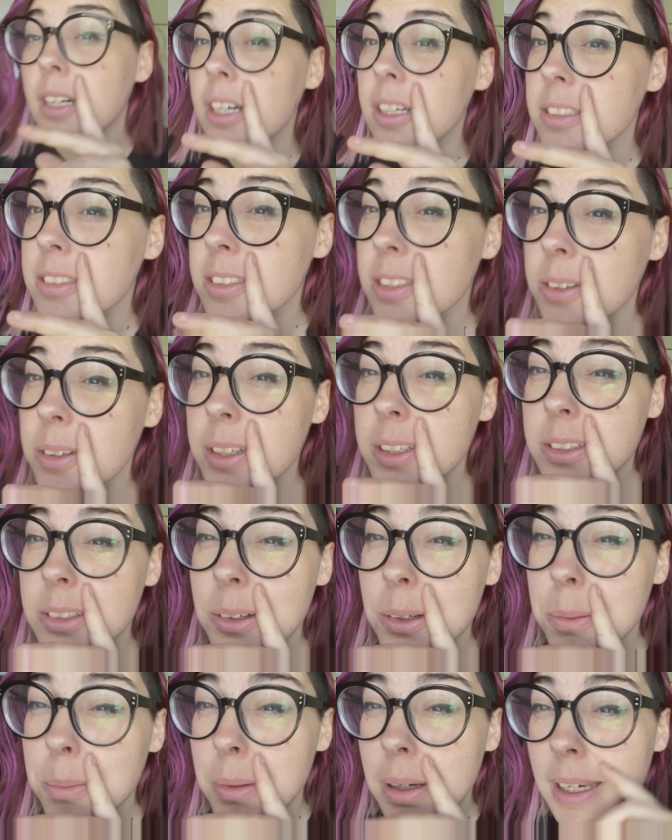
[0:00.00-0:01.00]
Also
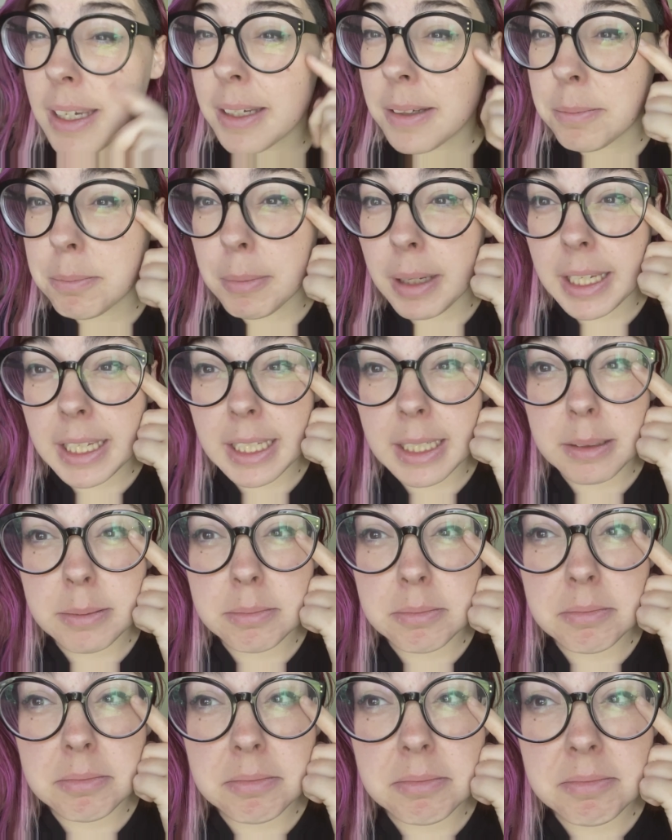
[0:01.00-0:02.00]
ignore my makeup
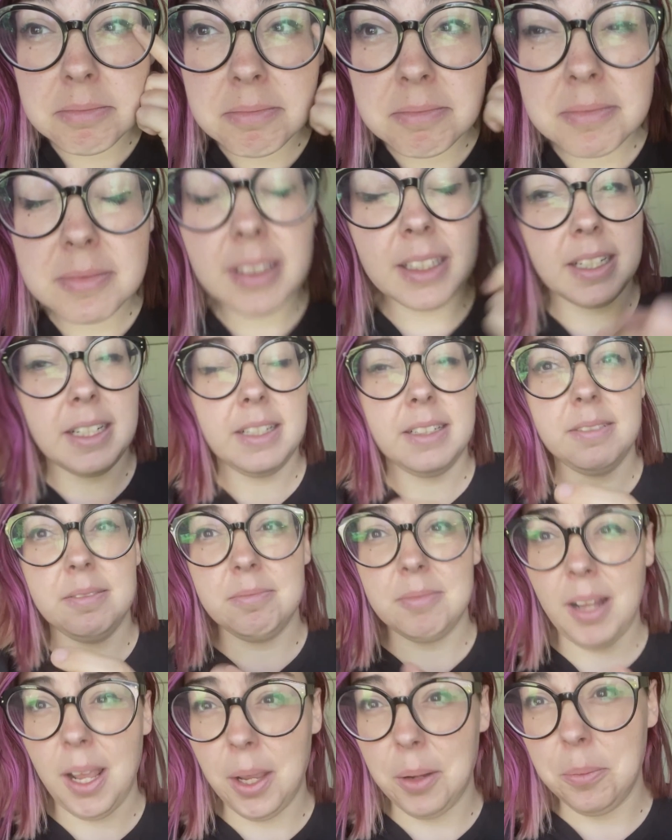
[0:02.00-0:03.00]
that
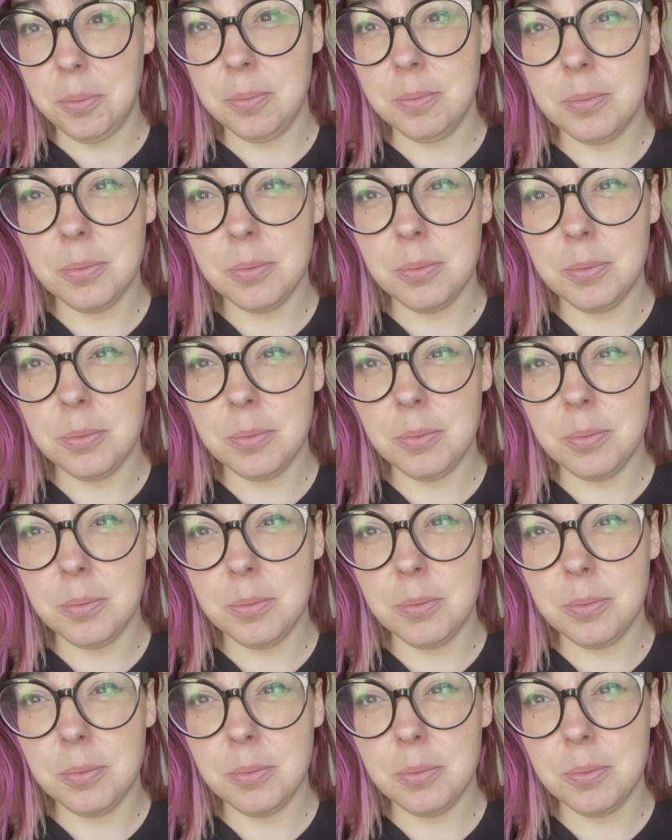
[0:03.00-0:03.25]
I